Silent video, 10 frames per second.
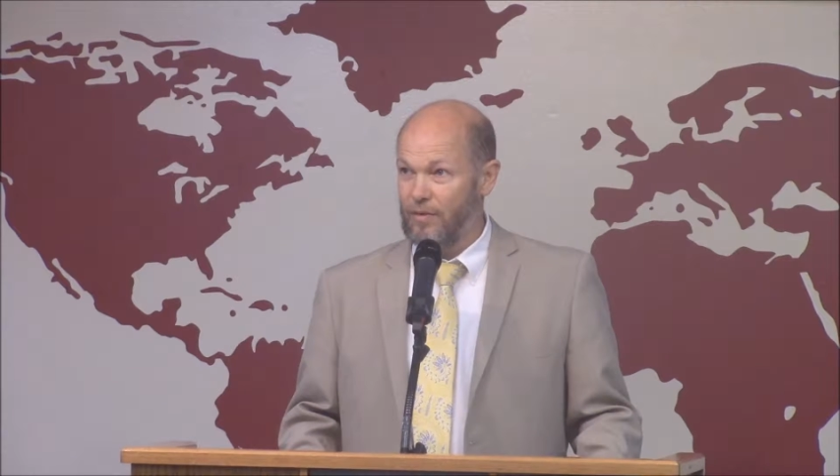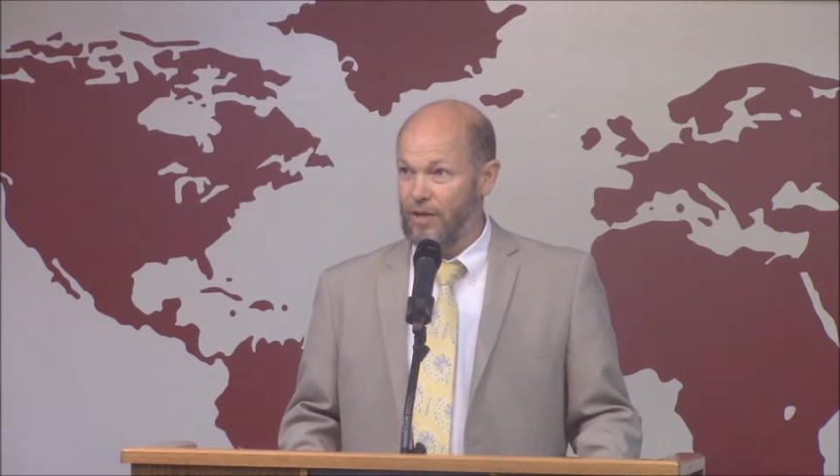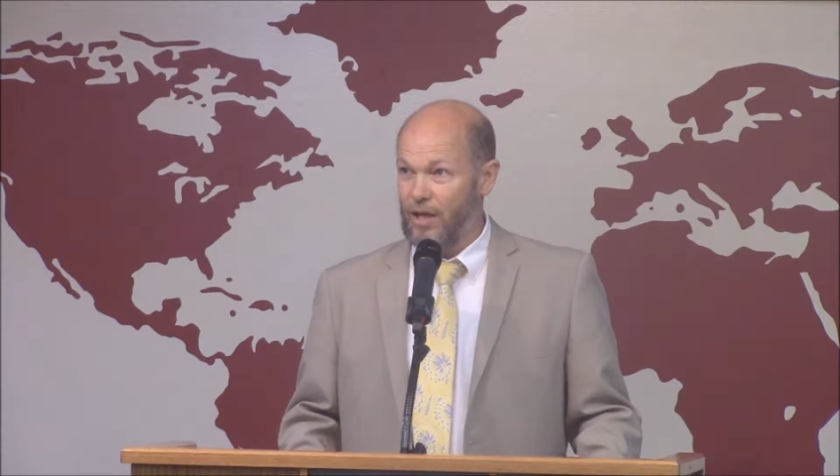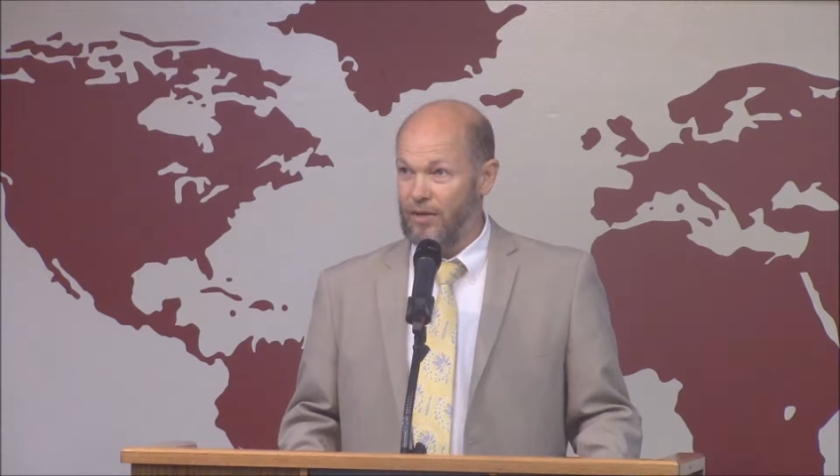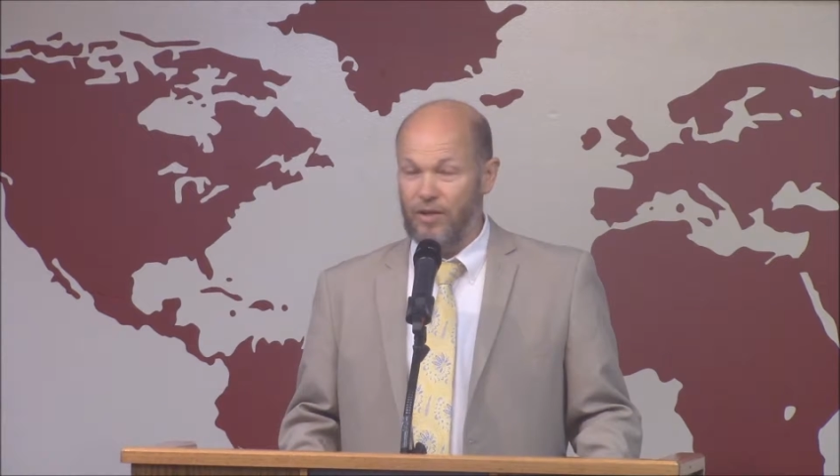
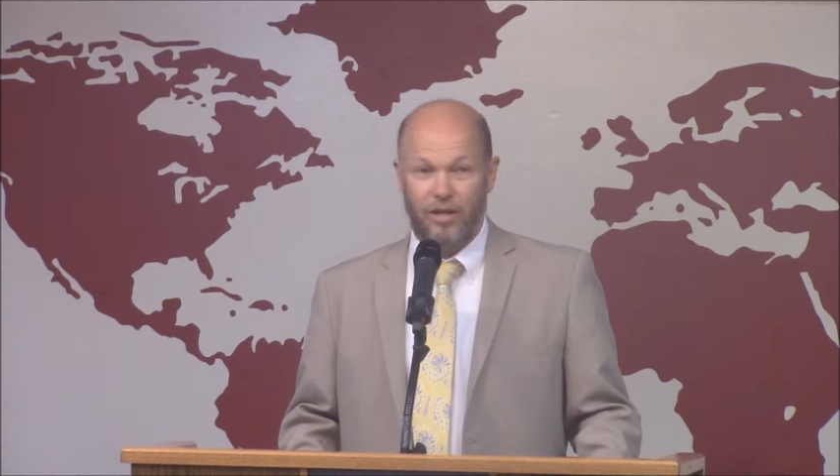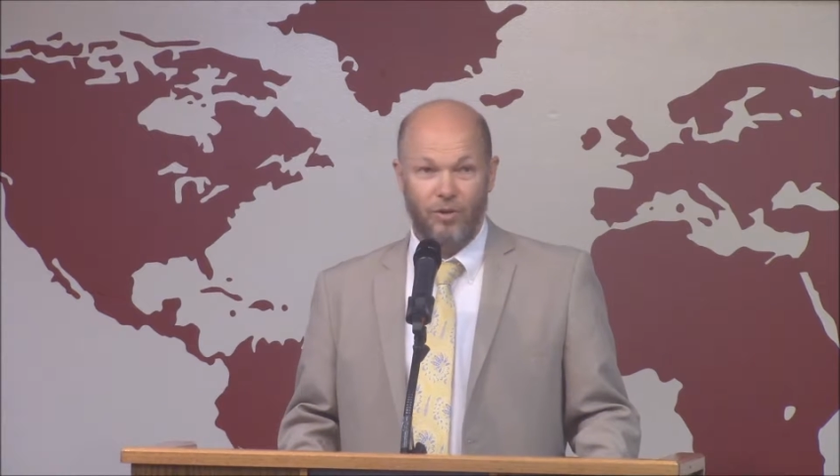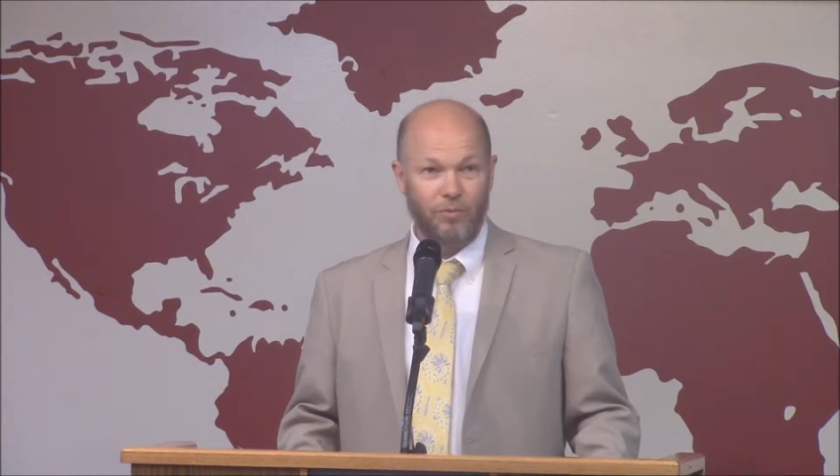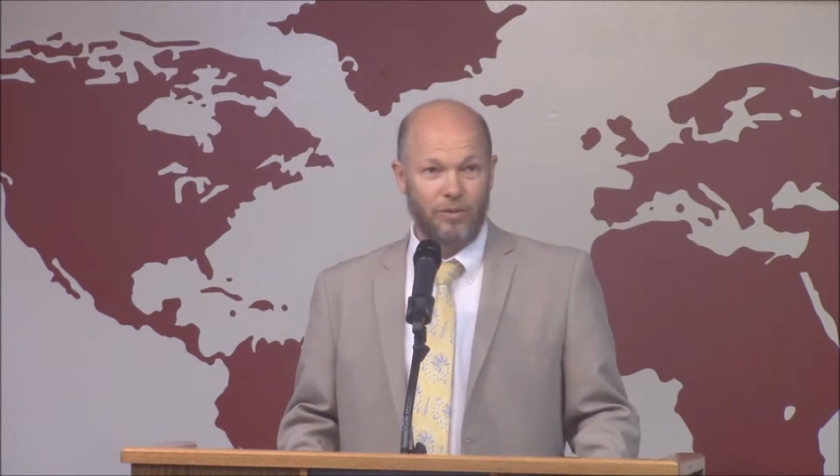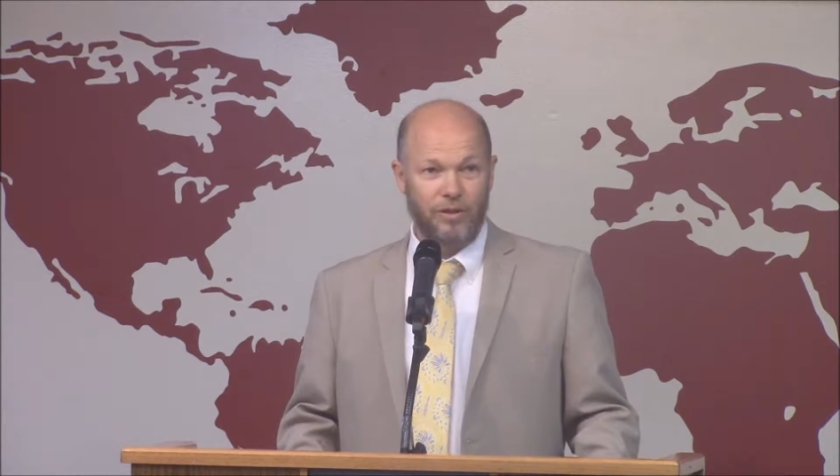And they
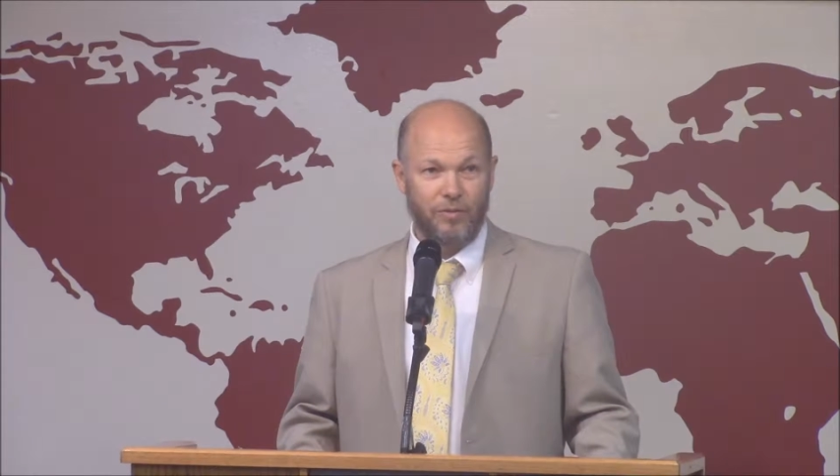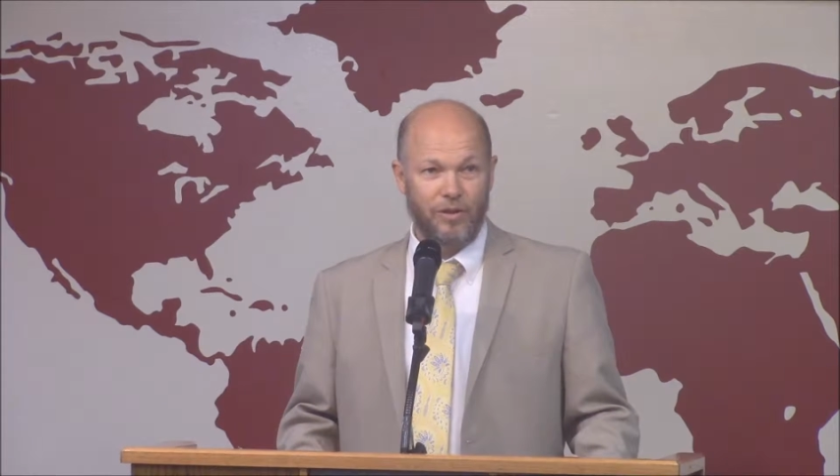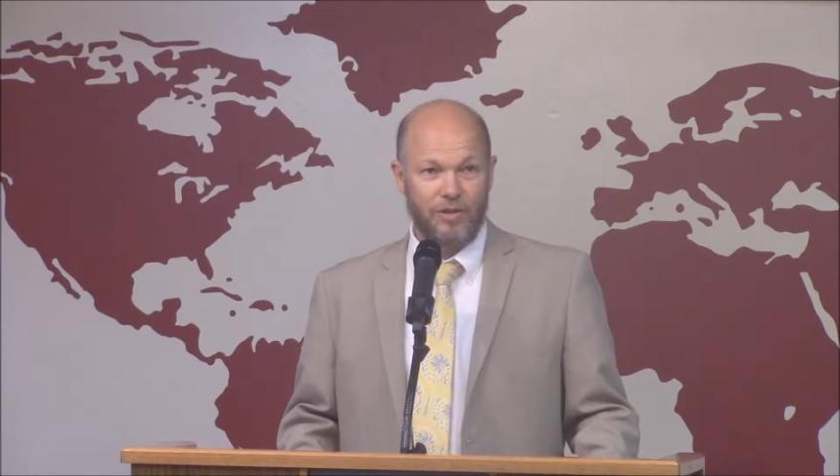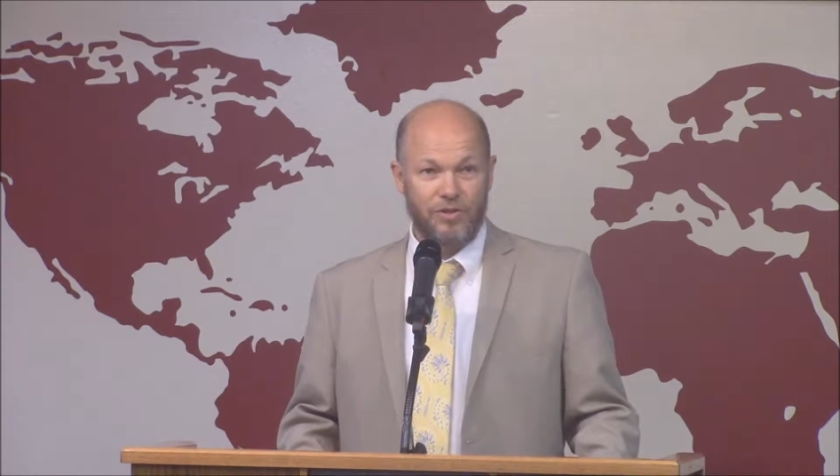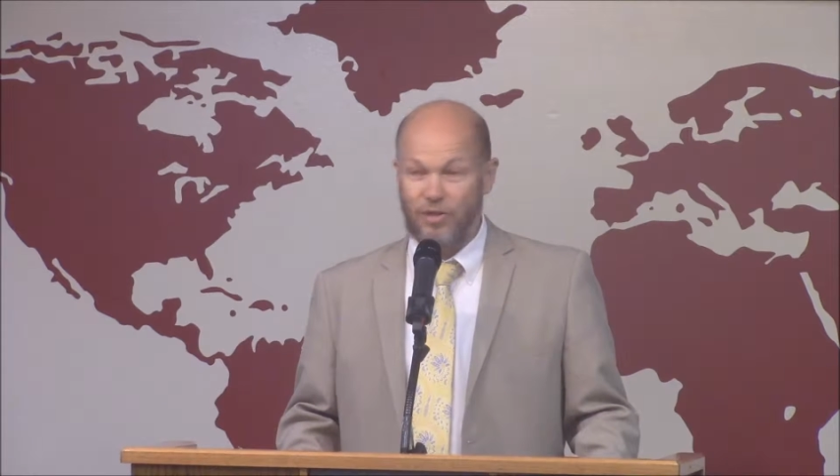don't
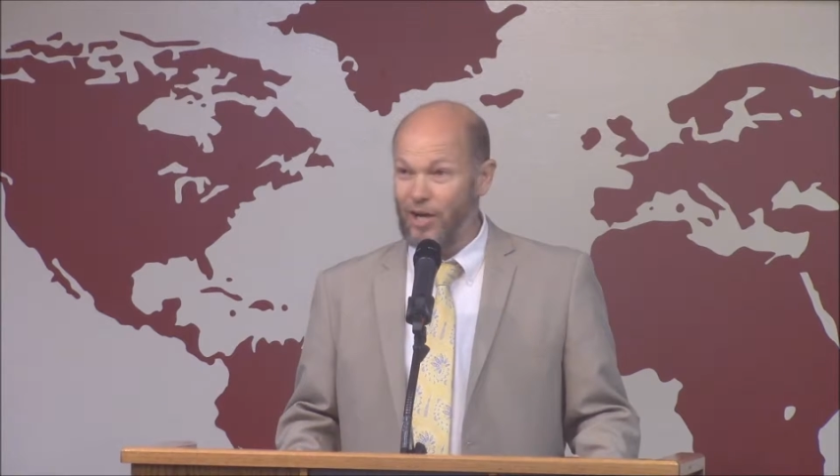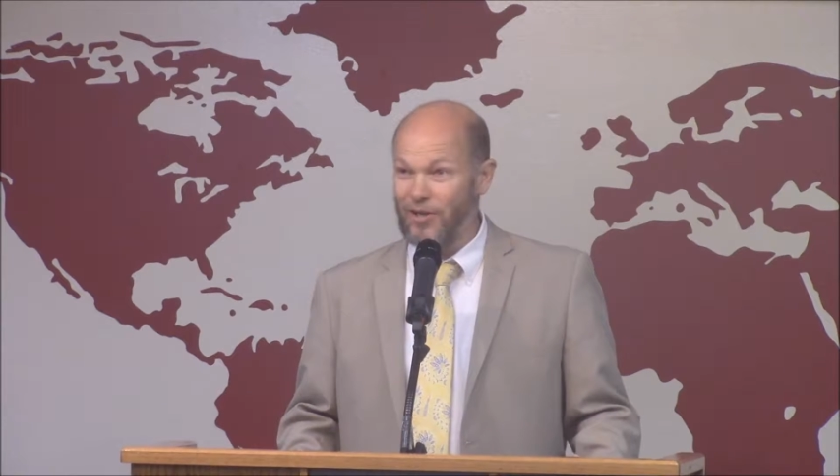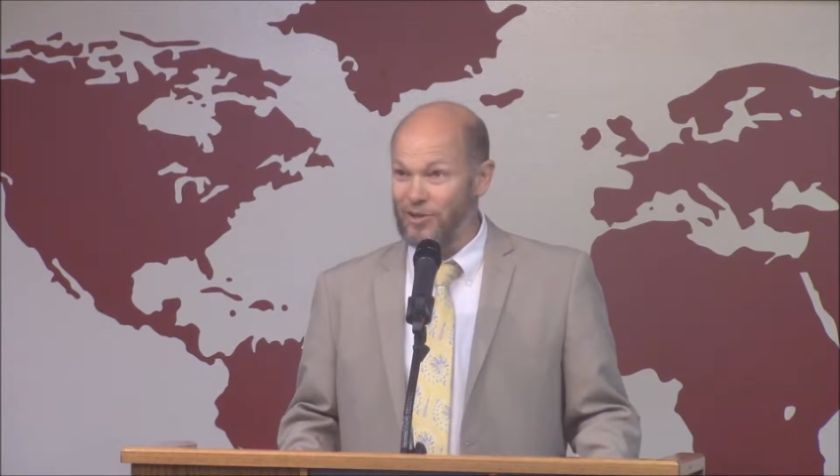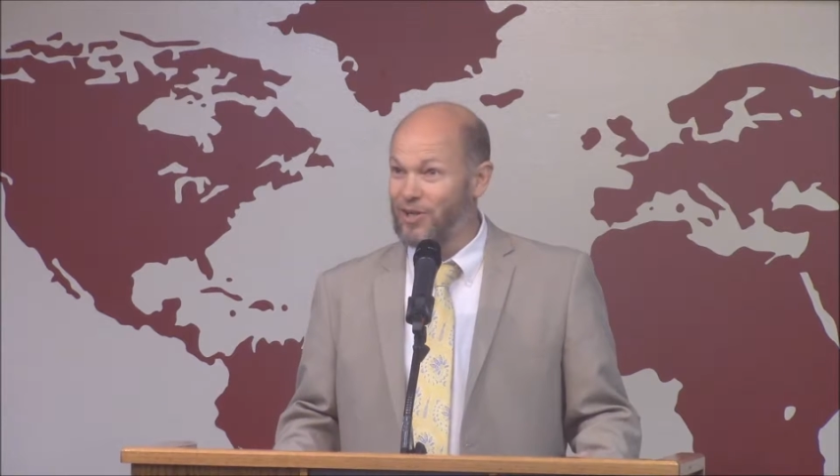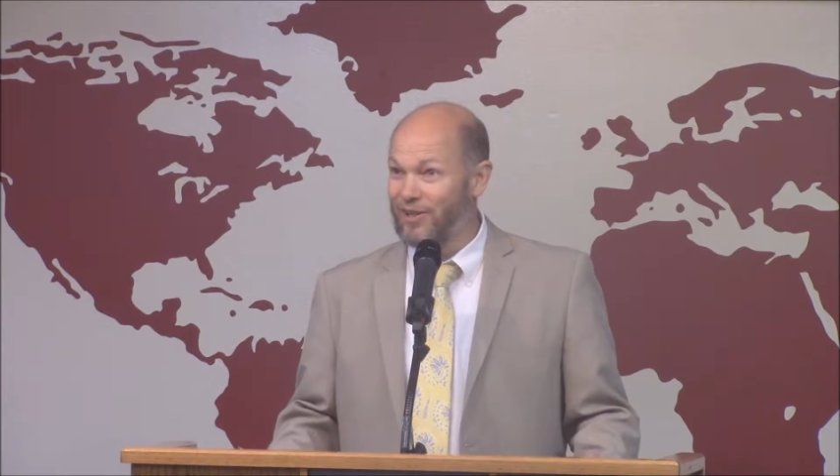want it to
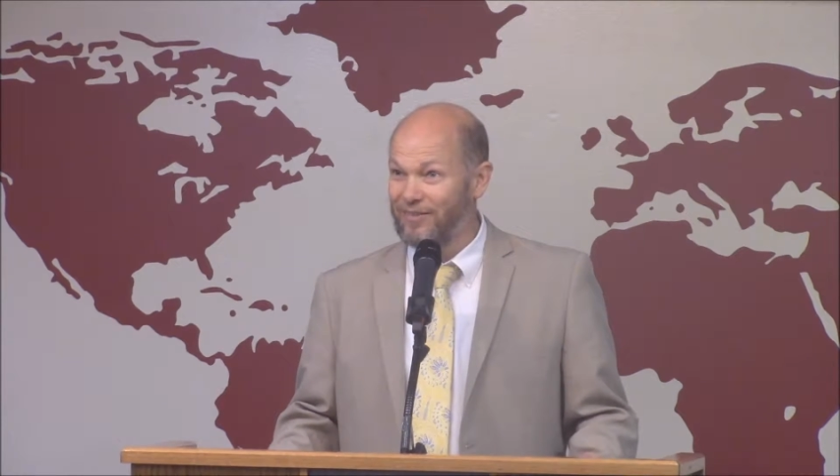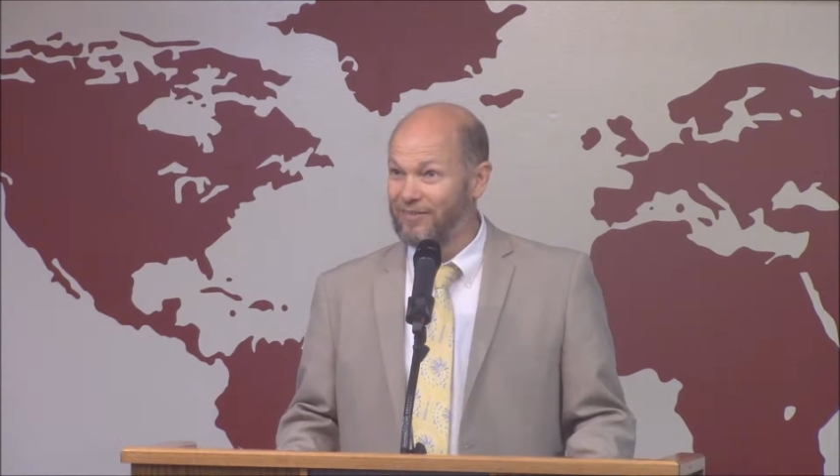change.